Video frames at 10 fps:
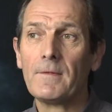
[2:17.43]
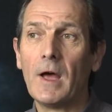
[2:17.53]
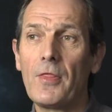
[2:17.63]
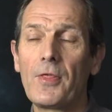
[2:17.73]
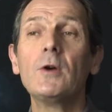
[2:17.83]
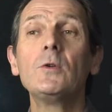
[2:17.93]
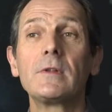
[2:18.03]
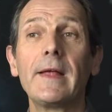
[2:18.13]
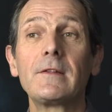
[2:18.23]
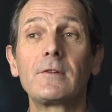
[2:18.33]
And those
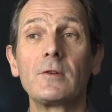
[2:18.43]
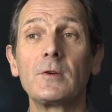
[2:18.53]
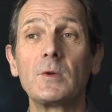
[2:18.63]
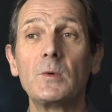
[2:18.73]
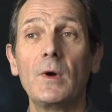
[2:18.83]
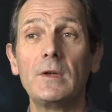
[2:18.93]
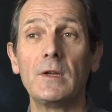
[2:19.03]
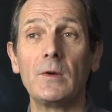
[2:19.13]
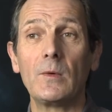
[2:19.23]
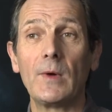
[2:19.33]
led to, you
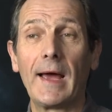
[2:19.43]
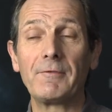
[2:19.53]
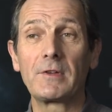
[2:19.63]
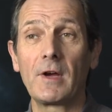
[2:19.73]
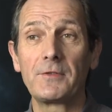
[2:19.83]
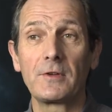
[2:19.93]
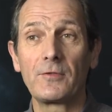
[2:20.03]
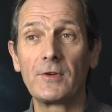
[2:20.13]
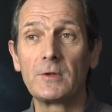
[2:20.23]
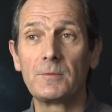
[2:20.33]
know, advertising
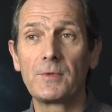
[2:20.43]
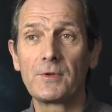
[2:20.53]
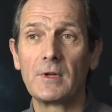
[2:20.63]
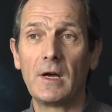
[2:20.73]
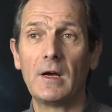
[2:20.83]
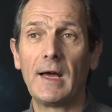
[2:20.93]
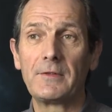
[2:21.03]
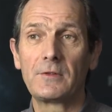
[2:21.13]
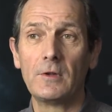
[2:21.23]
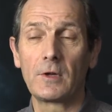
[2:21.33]
films, a
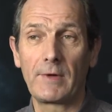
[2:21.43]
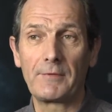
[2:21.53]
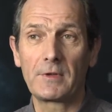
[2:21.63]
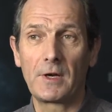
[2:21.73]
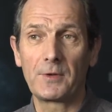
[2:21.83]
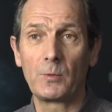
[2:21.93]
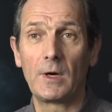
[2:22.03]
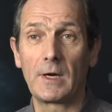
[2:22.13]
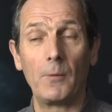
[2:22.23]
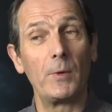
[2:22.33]
lot of advertising
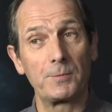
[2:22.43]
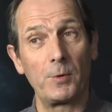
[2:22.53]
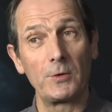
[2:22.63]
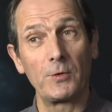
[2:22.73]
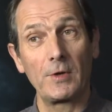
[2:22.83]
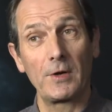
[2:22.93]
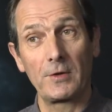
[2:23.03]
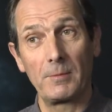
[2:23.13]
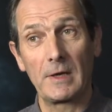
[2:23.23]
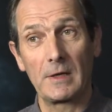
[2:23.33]
work, at which point you started
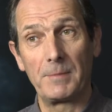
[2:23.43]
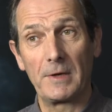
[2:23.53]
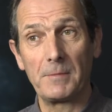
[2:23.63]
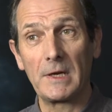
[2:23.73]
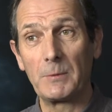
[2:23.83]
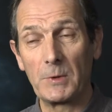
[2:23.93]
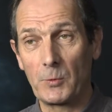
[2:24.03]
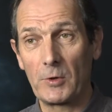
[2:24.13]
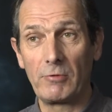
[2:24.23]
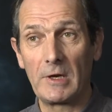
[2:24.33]
to make a bit of money, which
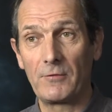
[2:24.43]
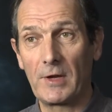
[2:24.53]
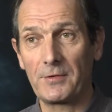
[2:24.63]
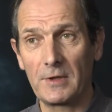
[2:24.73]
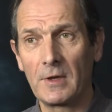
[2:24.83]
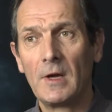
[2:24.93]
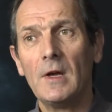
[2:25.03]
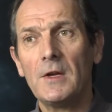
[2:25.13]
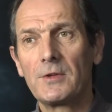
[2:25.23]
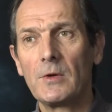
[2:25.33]
we reinvested.
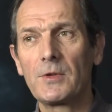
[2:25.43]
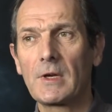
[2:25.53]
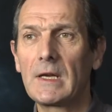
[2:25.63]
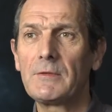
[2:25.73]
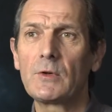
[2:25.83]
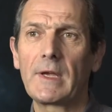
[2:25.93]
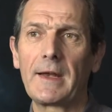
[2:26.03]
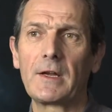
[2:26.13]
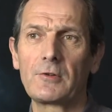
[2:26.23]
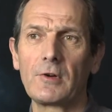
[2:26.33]
So it was a kind of
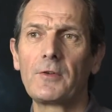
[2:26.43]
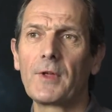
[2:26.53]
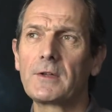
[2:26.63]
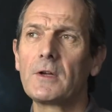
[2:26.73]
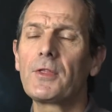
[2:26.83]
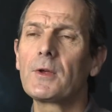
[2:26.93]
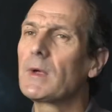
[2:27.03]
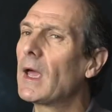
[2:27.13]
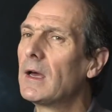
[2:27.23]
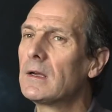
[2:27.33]
organic growth. I don't think we
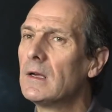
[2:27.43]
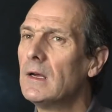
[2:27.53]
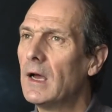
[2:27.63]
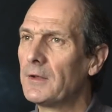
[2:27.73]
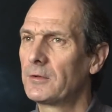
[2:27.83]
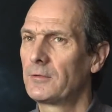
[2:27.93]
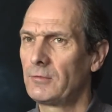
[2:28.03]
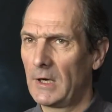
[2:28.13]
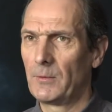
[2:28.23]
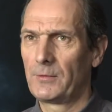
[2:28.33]
had a sort of,
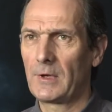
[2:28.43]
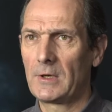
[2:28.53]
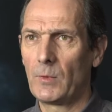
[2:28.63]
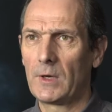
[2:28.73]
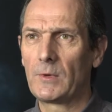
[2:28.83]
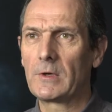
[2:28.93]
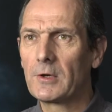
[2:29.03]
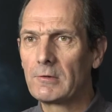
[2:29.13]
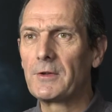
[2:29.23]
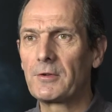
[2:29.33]
right, day one, we've got a
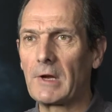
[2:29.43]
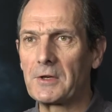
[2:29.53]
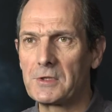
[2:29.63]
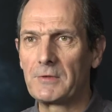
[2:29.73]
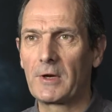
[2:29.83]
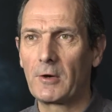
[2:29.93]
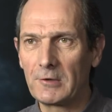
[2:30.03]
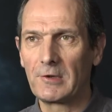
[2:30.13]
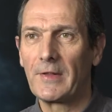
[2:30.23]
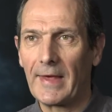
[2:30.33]
great strategy for
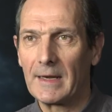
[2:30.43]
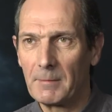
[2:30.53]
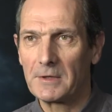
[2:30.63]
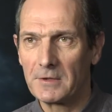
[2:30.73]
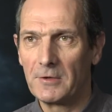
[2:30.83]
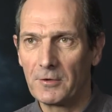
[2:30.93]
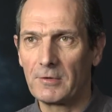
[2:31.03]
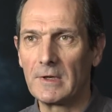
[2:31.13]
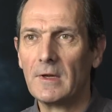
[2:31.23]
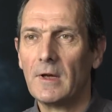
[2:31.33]
conquering the animation
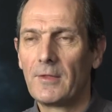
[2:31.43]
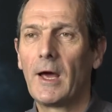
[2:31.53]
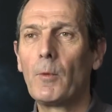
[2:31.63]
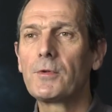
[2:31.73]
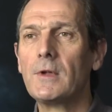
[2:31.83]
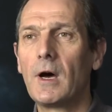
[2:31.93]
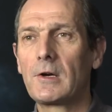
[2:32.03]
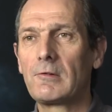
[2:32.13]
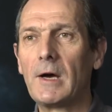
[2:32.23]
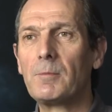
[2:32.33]
industry. That wasn't our
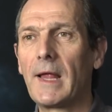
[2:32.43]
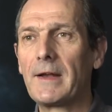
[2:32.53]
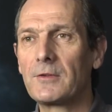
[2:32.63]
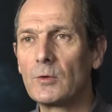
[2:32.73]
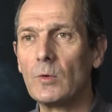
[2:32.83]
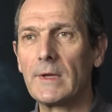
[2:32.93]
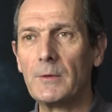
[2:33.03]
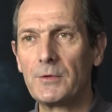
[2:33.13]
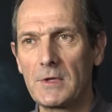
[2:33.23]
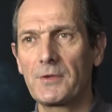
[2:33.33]
ground plan at all. It
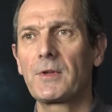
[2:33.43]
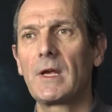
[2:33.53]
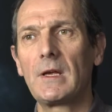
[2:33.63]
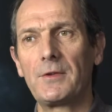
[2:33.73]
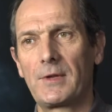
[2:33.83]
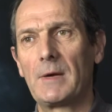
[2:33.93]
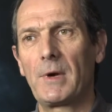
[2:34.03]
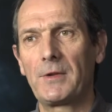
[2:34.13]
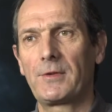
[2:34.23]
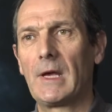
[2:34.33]
was just taking it step
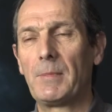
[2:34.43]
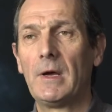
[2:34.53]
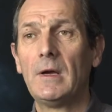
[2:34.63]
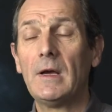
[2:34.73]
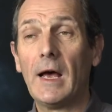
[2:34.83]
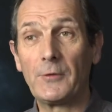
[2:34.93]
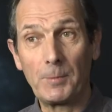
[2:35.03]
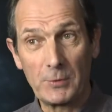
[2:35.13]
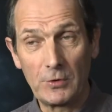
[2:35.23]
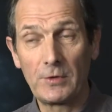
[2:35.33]
by step as
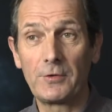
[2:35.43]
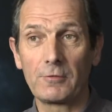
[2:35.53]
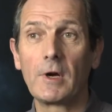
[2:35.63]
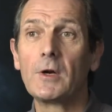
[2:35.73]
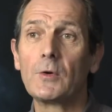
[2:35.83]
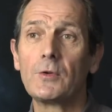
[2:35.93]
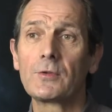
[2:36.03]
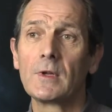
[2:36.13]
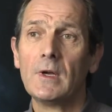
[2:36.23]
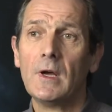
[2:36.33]
opportunities
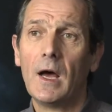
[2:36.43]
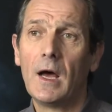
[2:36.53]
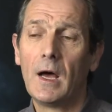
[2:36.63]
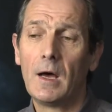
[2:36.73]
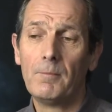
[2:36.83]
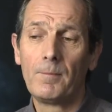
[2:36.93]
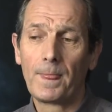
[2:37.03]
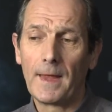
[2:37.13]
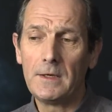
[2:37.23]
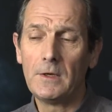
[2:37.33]
arose.
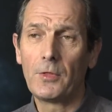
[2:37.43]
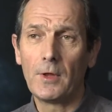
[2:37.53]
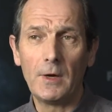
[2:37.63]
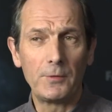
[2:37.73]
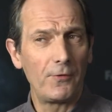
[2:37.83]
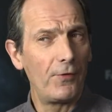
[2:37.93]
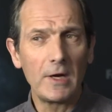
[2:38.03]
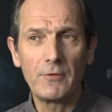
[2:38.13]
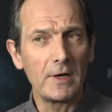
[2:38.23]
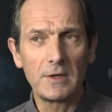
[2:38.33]
You know, it was a
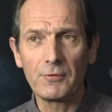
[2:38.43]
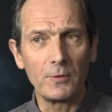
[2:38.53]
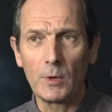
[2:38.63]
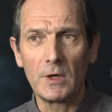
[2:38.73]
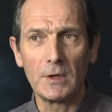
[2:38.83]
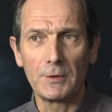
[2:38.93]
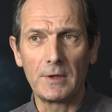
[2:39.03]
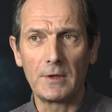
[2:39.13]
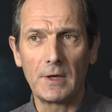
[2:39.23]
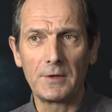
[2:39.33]
very, very different world in
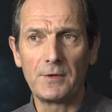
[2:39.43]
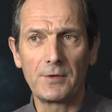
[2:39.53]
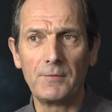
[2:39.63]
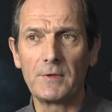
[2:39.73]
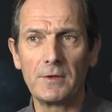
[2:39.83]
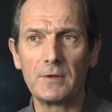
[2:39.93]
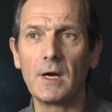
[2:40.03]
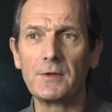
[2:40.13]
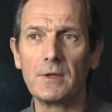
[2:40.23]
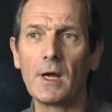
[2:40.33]
the 1970s and
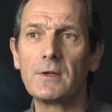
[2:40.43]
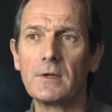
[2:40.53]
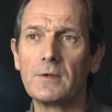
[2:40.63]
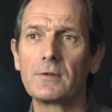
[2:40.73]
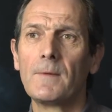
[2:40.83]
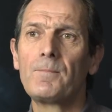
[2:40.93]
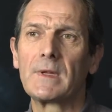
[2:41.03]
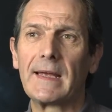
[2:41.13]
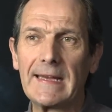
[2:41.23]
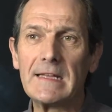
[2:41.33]
1980s.
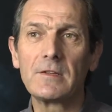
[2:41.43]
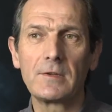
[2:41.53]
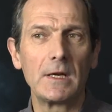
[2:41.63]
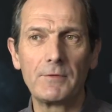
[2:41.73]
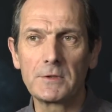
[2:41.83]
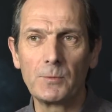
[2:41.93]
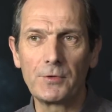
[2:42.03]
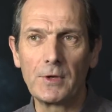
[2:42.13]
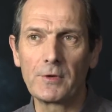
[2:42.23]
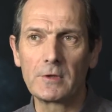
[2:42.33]
Getting into television was
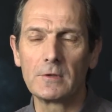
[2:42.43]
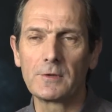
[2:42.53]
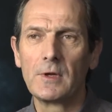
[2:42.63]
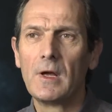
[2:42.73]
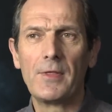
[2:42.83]
difficult.